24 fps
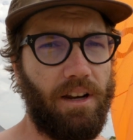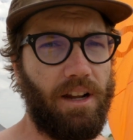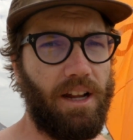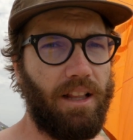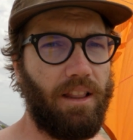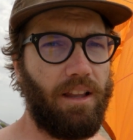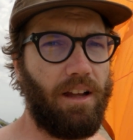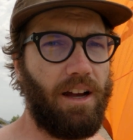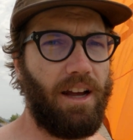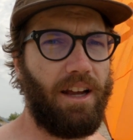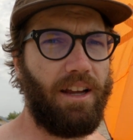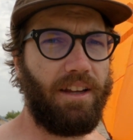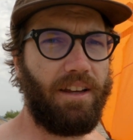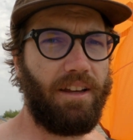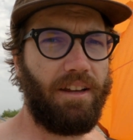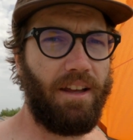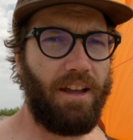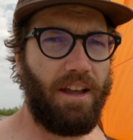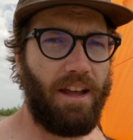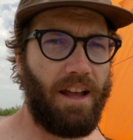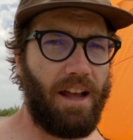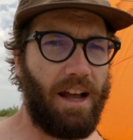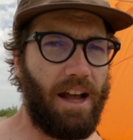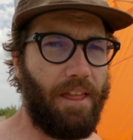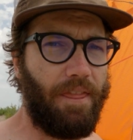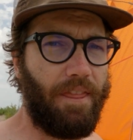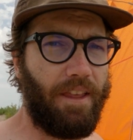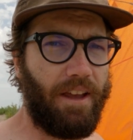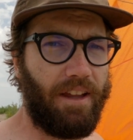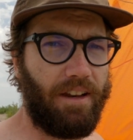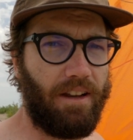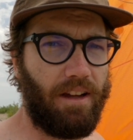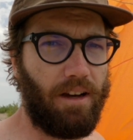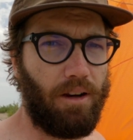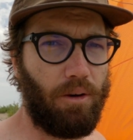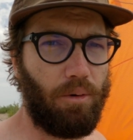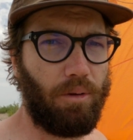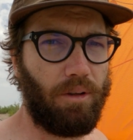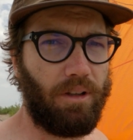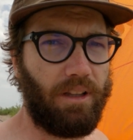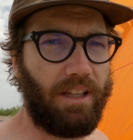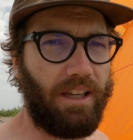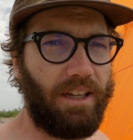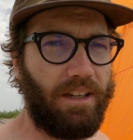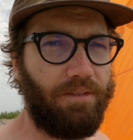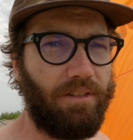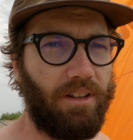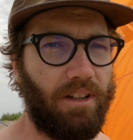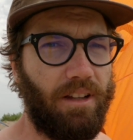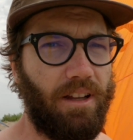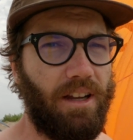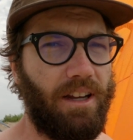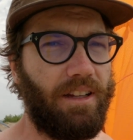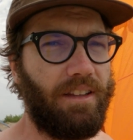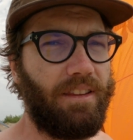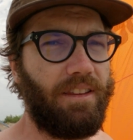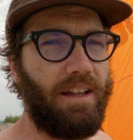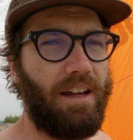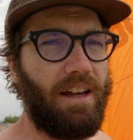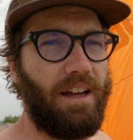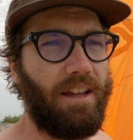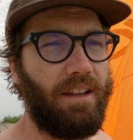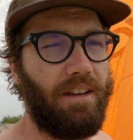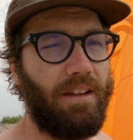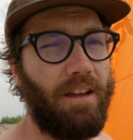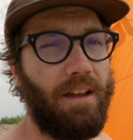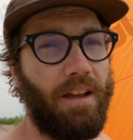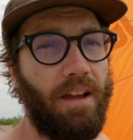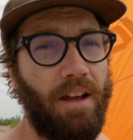that I like, and then I will leave it like that.